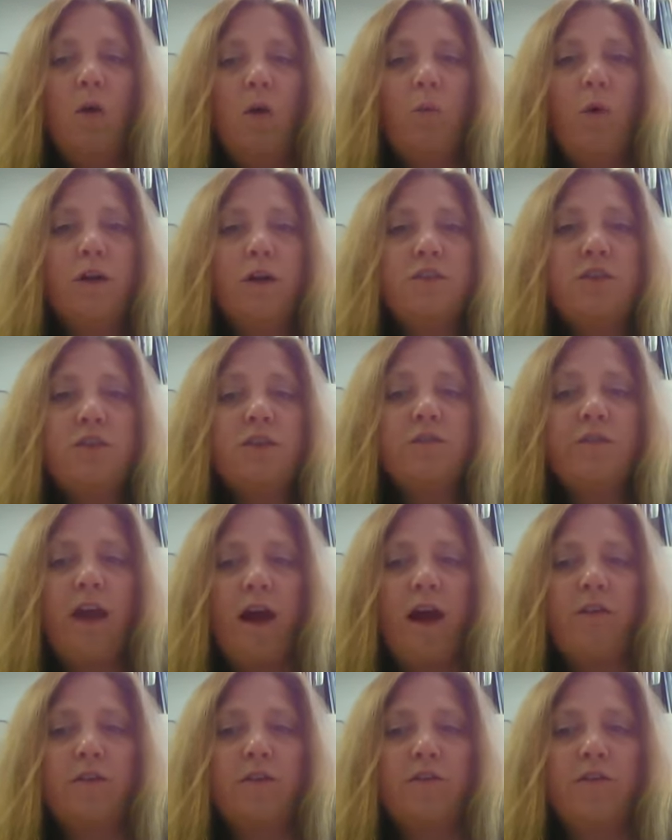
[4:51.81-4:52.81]
Once you've
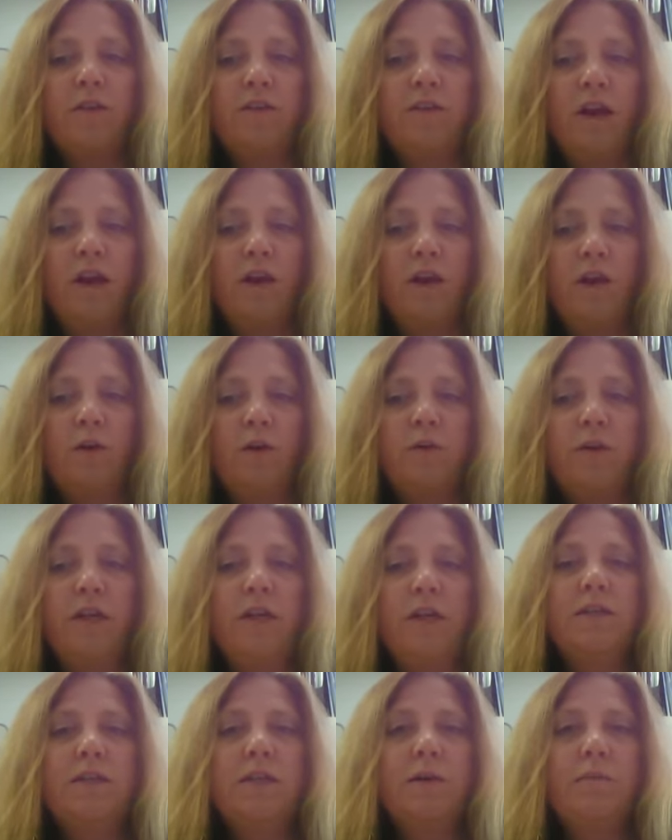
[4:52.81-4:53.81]
gathered this data, you will
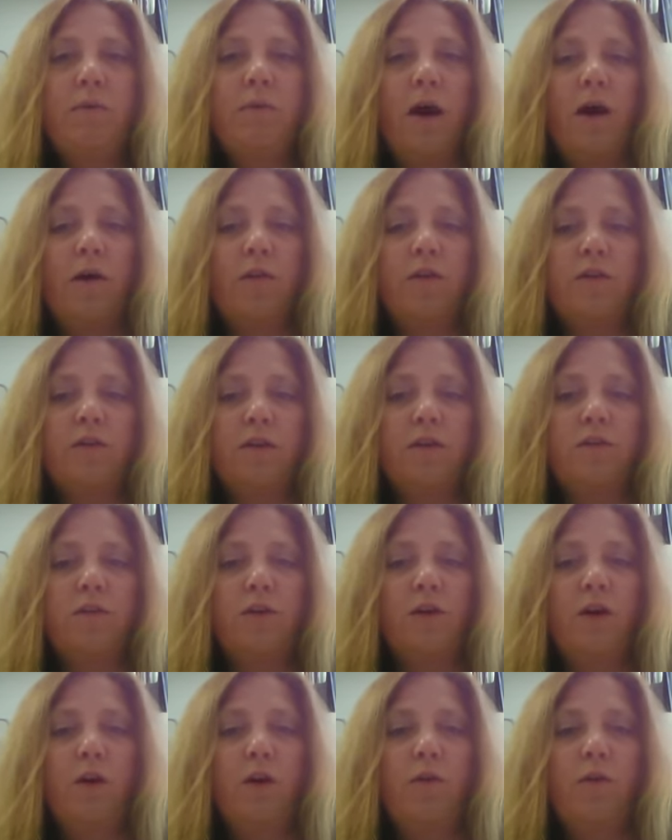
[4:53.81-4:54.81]
need to compile this into
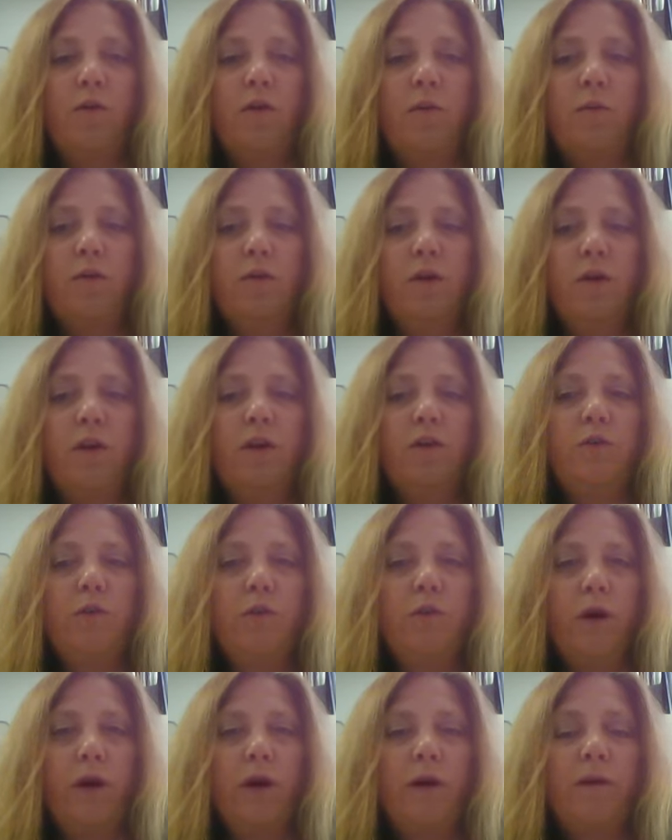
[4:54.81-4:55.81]
your own community
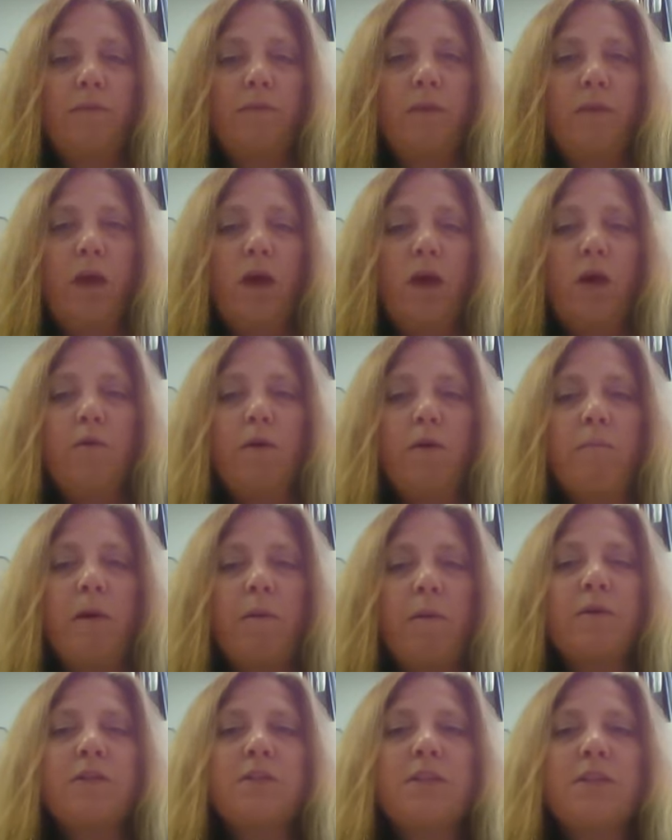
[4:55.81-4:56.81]
tour.
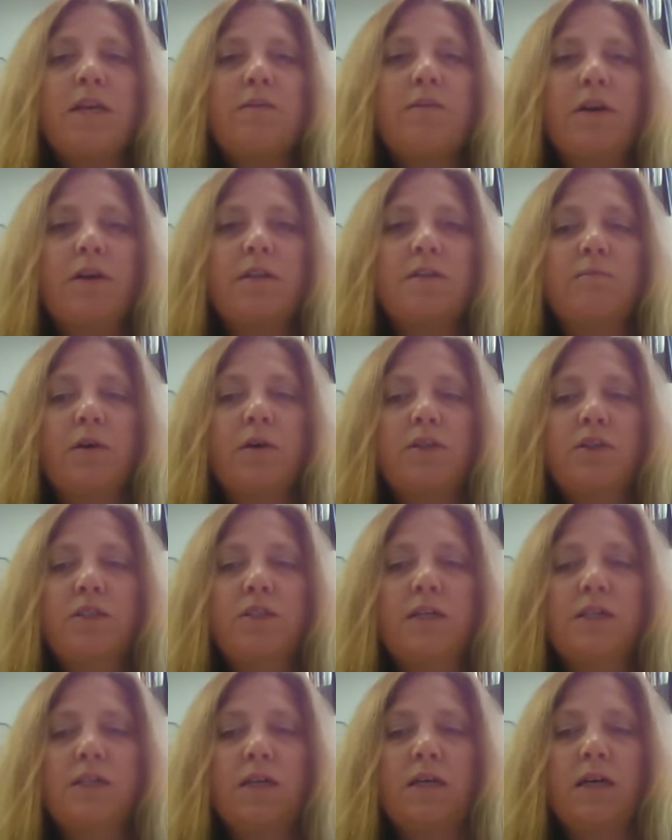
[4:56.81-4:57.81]
Remember to give as much
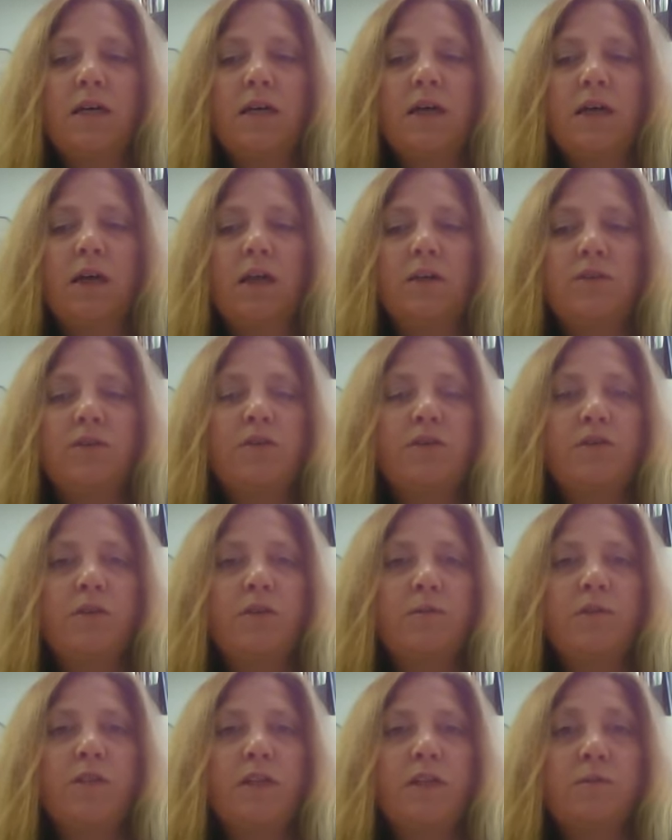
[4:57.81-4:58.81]
detail in your
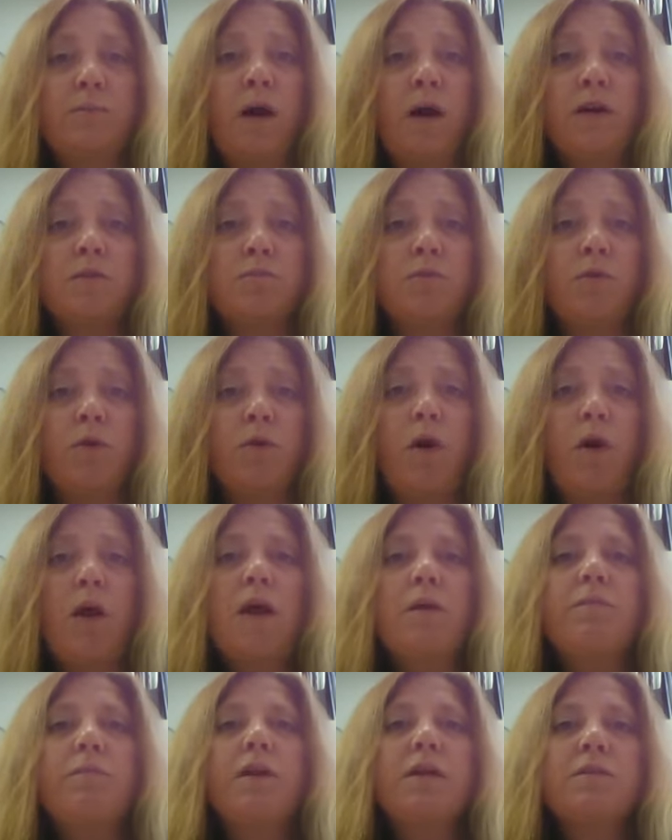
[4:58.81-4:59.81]
description as possible
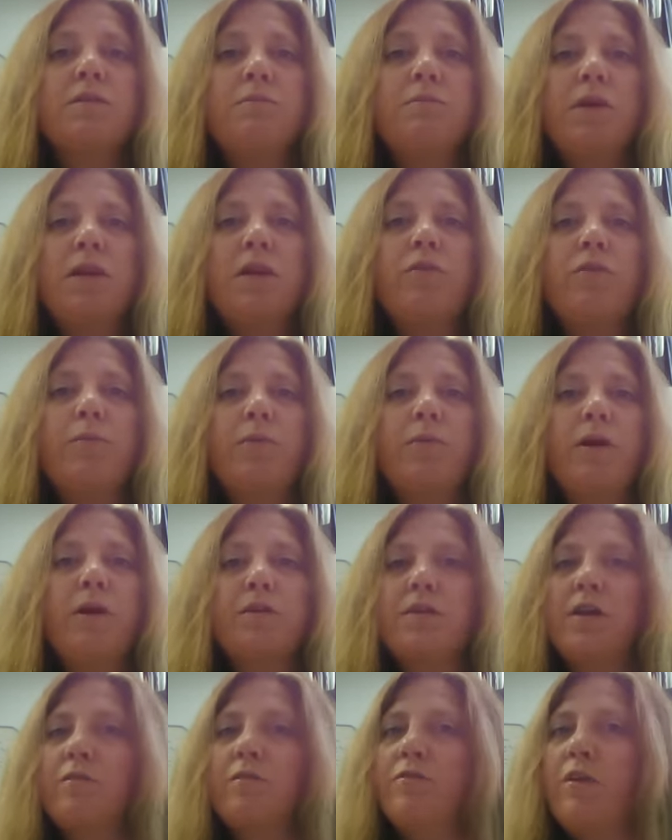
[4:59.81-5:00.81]
because many of your
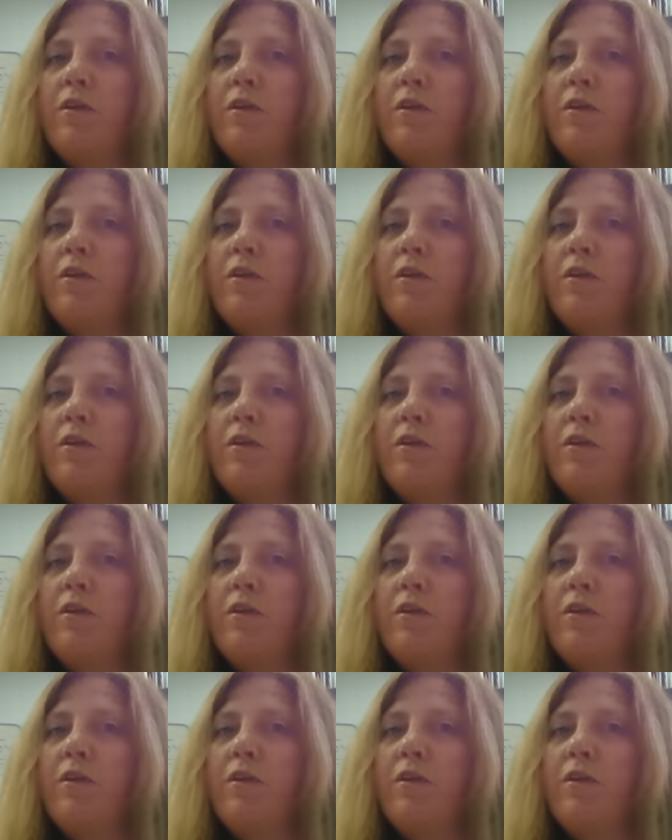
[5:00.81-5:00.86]
peers have